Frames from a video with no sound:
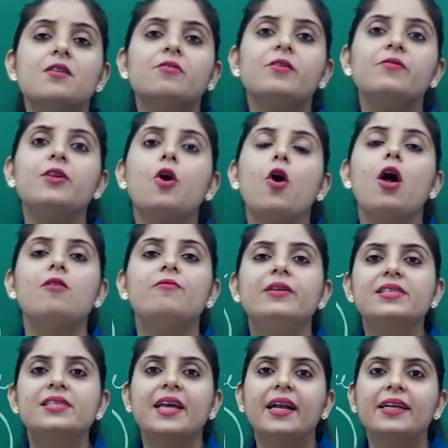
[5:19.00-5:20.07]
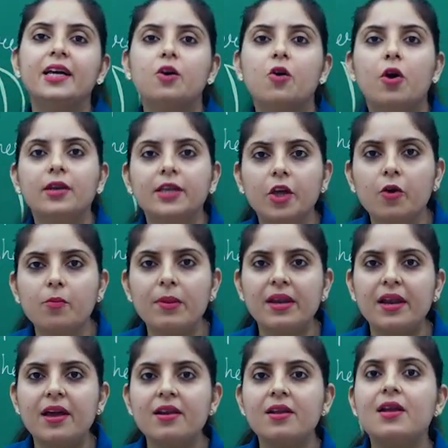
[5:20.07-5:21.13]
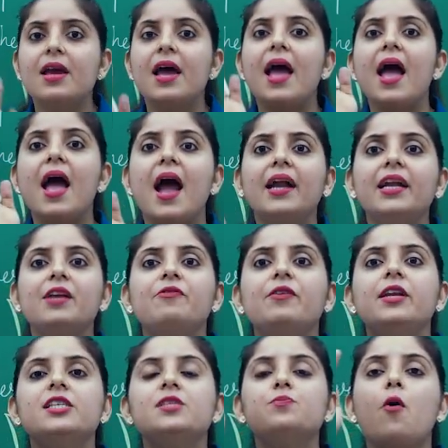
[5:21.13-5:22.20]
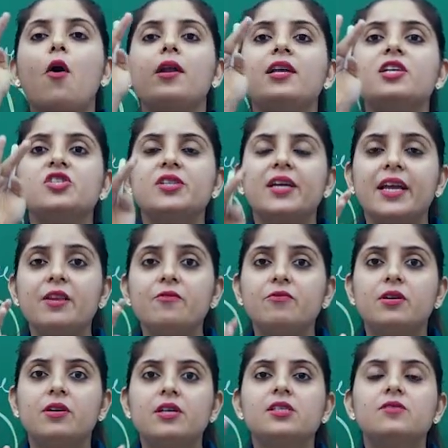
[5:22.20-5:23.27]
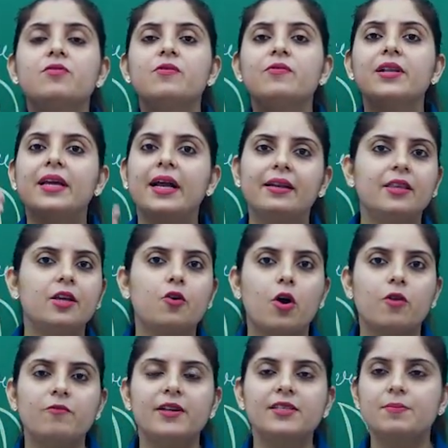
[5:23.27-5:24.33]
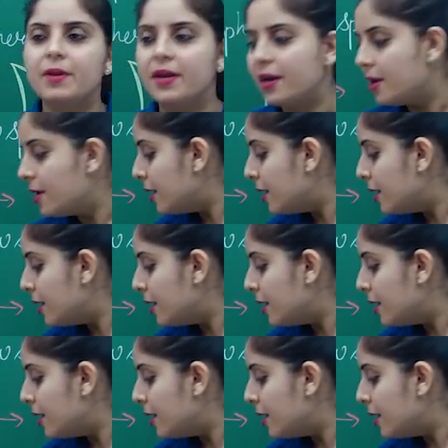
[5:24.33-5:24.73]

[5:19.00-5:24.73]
we will always get a concave mirror, and if it is polished inwards, we will get the convex mirror.